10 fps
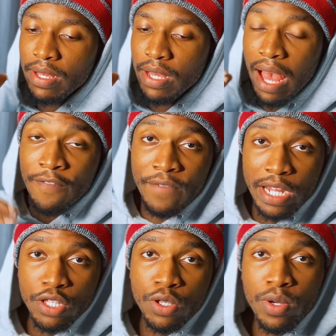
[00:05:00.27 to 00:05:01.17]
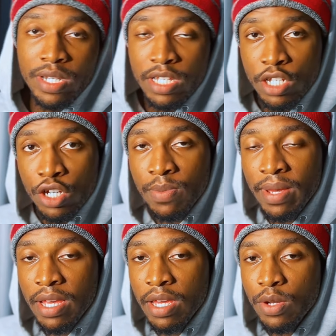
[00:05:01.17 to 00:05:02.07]
affect your decision
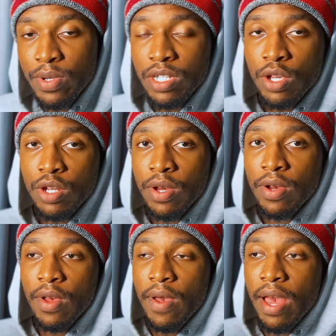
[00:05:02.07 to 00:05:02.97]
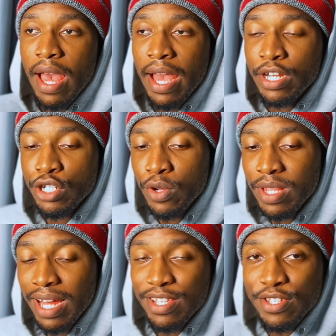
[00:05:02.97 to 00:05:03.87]
making, which is gonna ensure
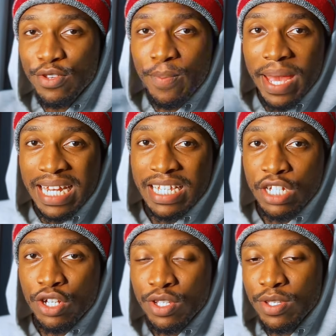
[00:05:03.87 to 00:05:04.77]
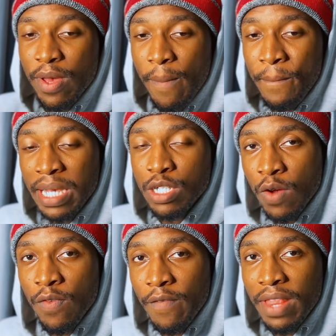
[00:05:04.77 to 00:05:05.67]
that you make decisions based
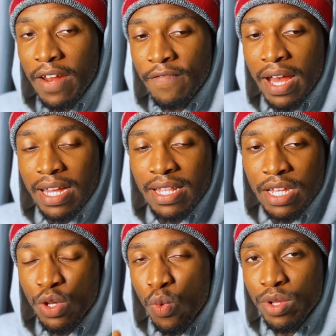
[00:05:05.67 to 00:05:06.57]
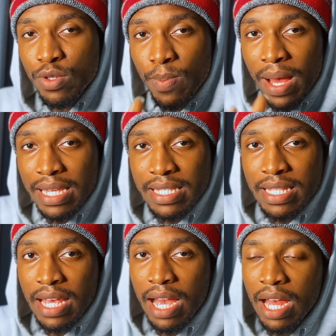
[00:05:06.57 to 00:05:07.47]
off of that fact that you want to pass
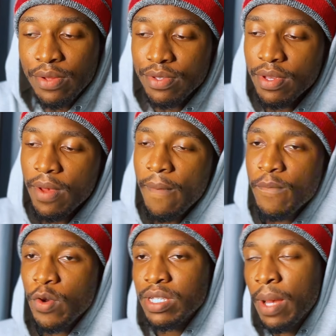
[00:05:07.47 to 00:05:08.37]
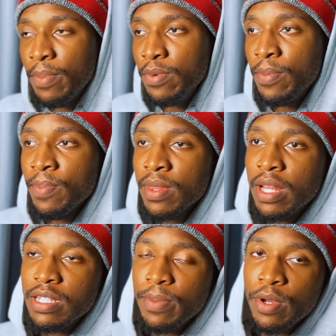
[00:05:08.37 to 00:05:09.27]
the account. For example,
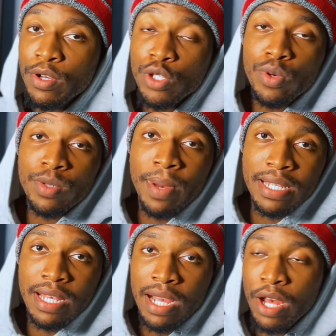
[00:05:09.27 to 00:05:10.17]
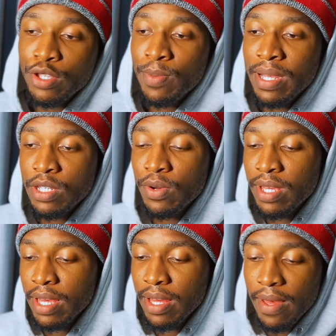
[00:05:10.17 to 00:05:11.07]
let's say because you want to pass the account, you might say,
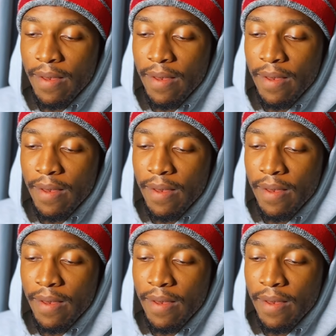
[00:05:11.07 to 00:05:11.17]
okay,